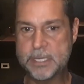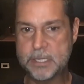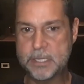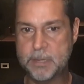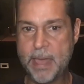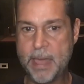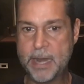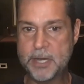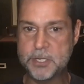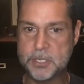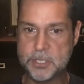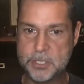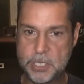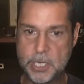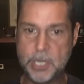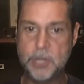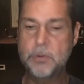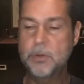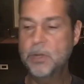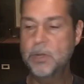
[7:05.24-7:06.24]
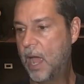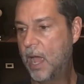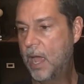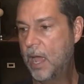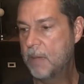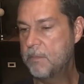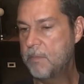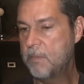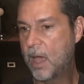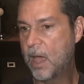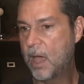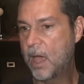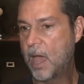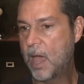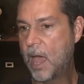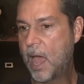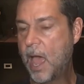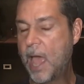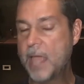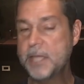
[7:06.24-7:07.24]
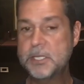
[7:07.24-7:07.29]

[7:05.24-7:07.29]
asset managers do. I